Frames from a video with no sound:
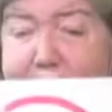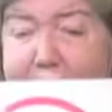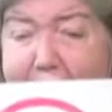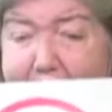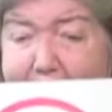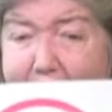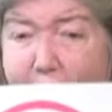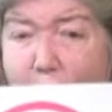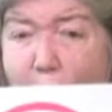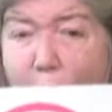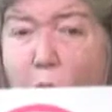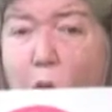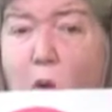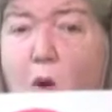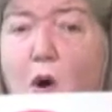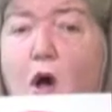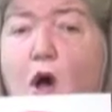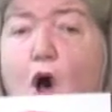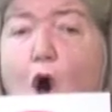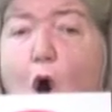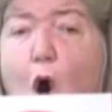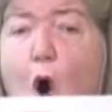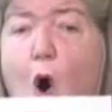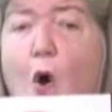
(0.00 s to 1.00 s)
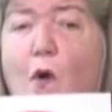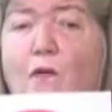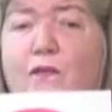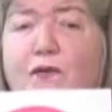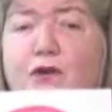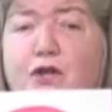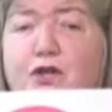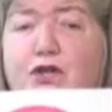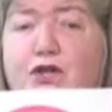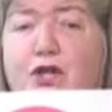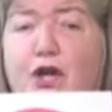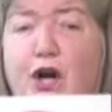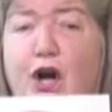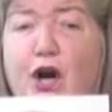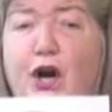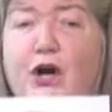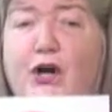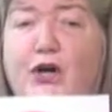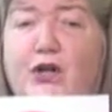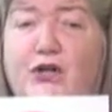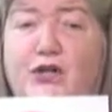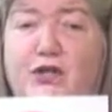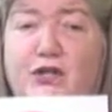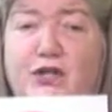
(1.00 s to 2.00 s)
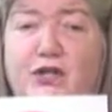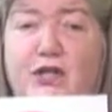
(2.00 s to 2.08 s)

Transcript: now overturned.